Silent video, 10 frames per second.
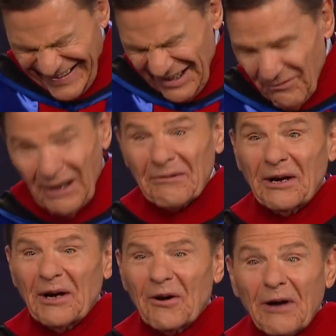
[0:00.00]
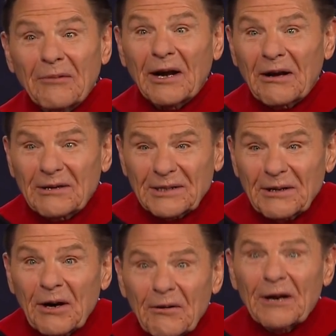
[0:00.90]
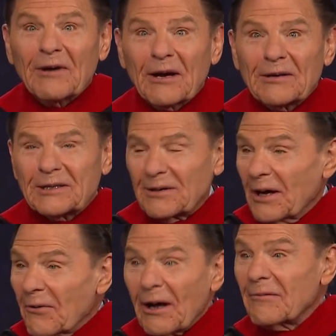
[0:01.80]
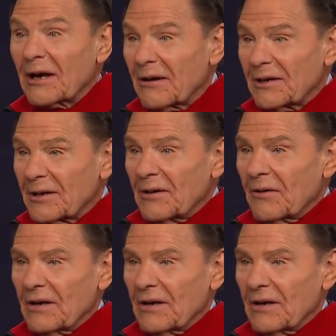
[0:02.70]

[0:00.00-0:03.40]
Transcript: What am I gonna do? What am I gonna do?